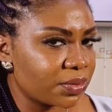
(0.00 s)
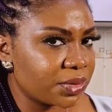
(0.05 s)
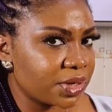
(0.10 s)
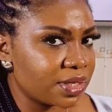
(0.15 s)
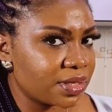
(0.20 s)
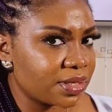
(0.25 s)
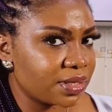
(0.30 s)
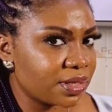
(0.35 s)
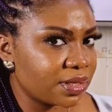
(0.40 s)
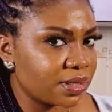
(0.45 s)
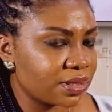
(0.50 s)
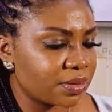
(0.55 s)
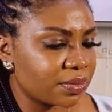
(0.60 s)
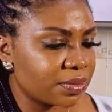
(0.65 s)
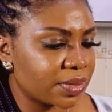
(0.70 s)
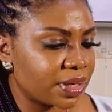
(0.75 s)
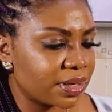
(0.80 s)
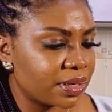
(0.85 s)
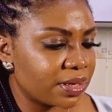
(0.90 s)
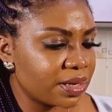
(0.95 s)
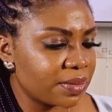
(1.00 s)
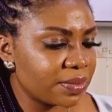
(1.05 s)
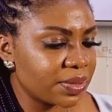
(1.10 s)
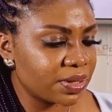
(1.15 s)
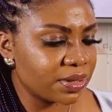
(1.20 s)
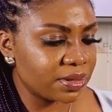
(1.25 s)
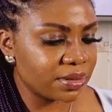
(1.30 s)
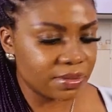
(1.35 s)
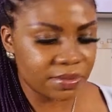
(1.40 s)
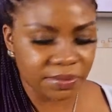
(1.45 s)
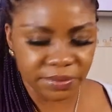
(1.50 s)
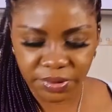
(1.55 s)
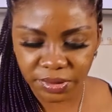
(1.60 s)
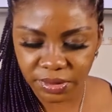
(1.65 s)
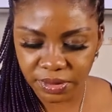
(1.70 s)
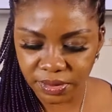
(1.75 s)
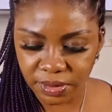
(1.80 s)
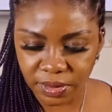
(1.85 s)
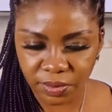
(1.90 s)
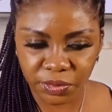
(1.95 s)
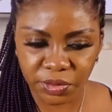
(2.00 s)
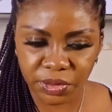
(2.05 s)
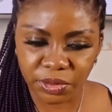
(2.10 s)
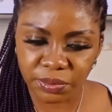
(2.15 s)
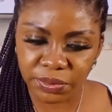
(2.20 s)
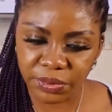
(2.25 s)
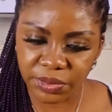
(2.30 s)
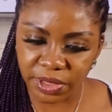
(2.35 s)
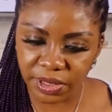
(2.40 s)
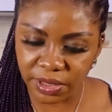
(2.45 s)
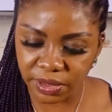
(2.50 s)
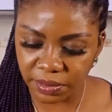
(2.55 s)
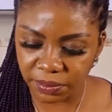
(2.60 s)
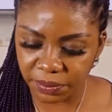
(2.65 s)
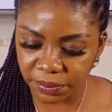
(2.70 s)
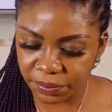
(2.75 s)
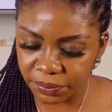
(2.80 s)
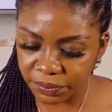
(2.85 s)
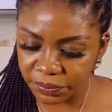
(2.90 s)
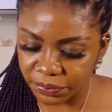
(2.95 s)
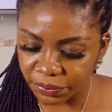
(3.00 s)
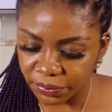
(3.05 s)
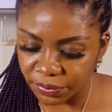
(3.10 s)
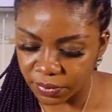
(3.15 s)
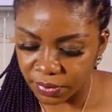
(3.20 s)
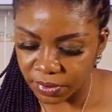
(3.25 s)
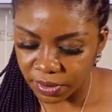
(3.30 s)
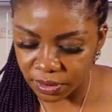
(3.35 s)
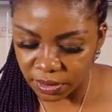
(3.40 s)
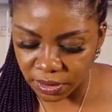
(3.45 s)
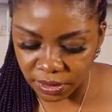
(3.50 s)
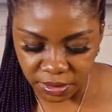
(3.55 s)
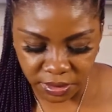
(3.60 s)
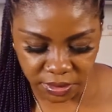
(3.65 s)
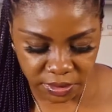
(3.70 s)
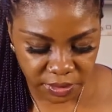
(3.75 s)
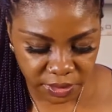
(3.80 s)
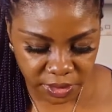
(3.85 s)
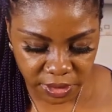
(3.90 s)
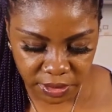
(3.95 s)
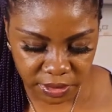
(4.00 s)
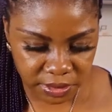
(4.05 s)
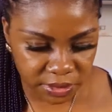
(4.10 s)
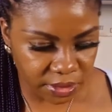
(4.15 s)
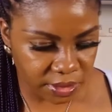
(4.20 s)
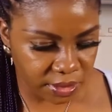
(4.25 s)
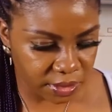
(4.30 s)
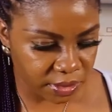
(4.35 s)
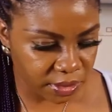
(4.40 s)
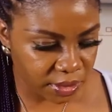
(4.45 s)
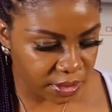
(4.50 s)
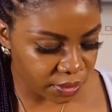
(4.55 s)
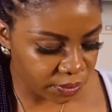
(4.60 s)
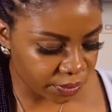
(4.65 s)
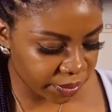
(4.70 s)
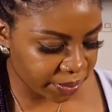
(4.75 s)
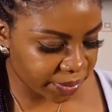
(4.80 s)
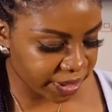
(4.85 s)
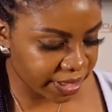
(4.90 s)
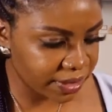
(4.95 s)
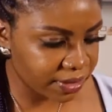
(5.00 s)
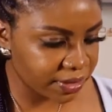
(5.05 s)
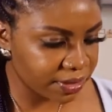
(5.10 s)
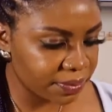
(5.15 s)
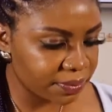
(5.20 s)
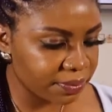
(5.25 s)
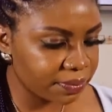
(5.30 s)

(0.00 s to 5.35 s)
three seeds of my lemon, but I wouldn't put it in. That's it, and then we blend.